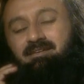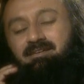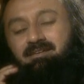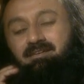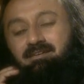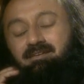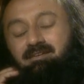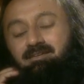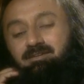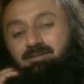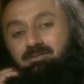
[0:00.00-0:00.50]

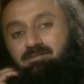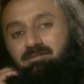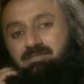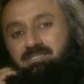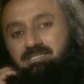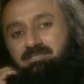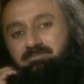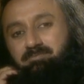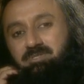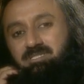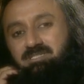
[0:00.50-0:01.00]
You know,
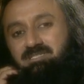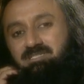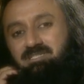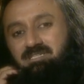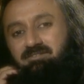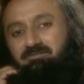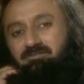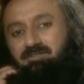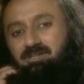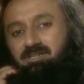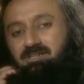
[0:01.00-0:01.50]
this
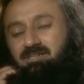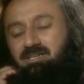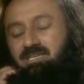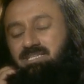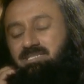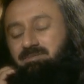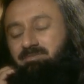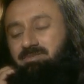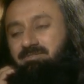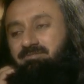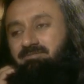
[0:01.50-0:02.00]
prison work
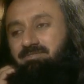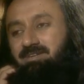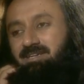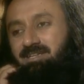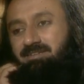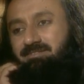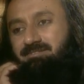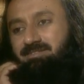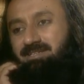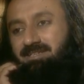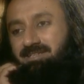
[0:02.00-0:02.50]
has been
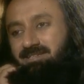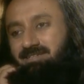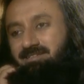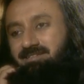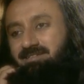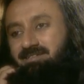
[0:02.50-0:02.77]
very, very